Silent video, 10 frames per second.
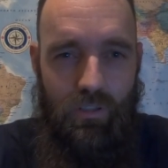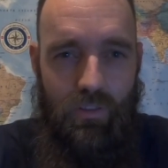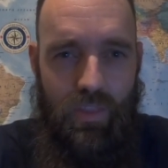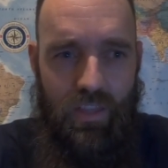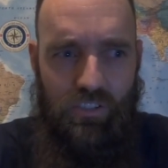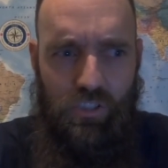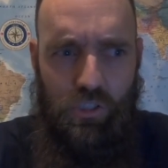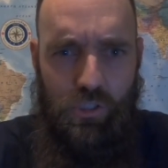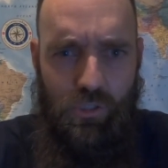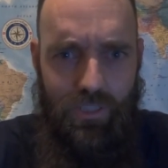then
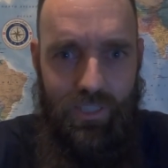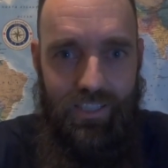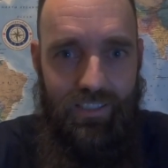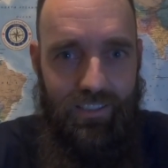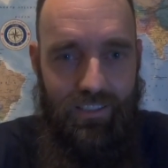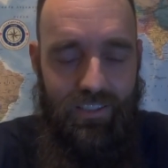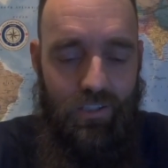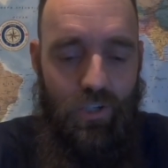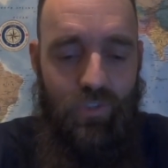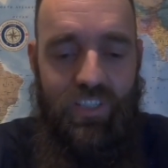surely the
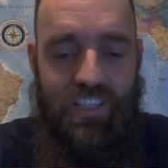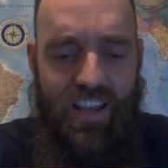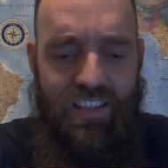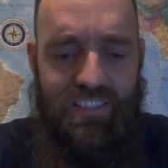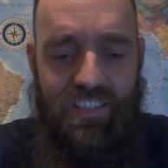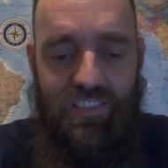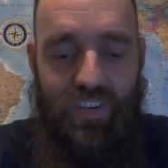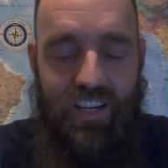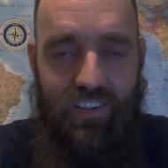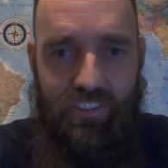COVID-19
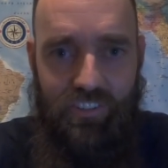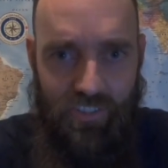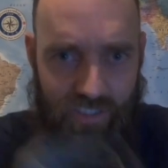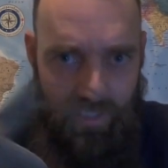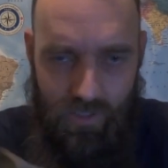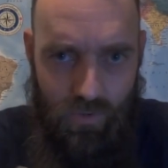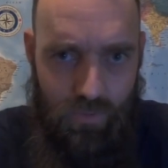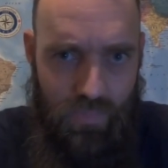virus would